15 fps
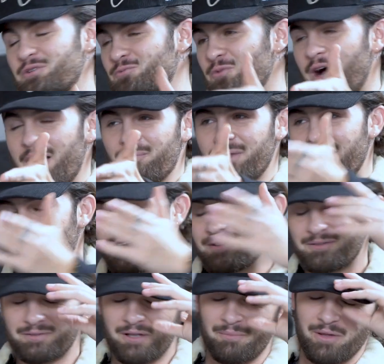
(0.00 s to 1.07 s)
is why I'm like
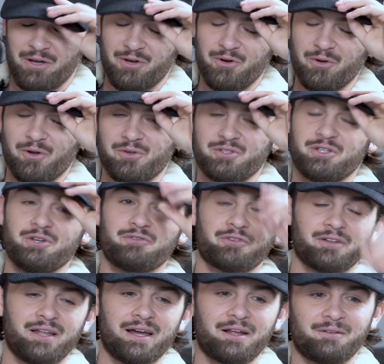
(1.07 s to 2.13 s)
kudos to you
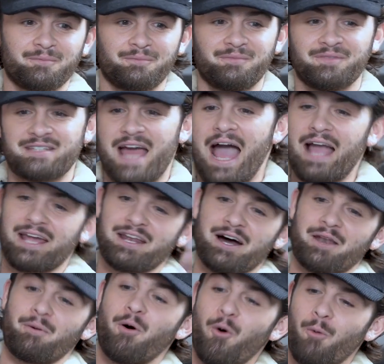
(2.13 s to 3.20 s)
for like tacking
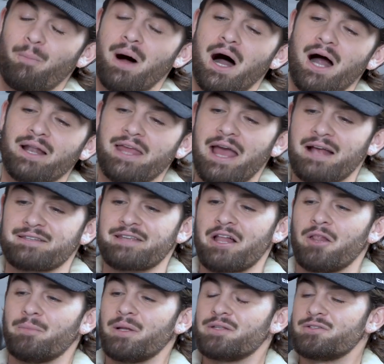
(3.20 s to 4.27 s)
on a whole podcast
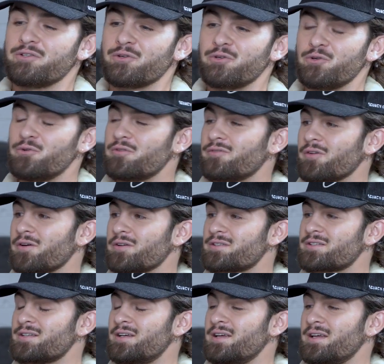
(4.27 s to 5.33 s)
element to your
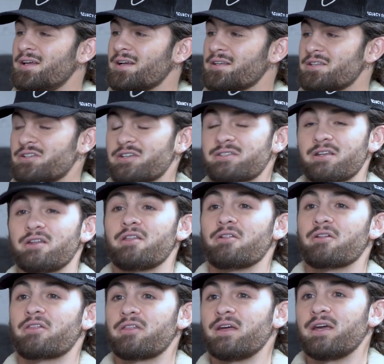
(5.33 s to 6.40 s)
universe because it's just
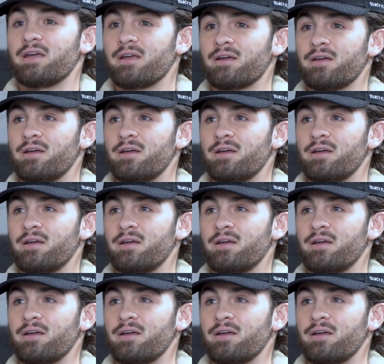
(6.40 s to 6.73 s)
another thing.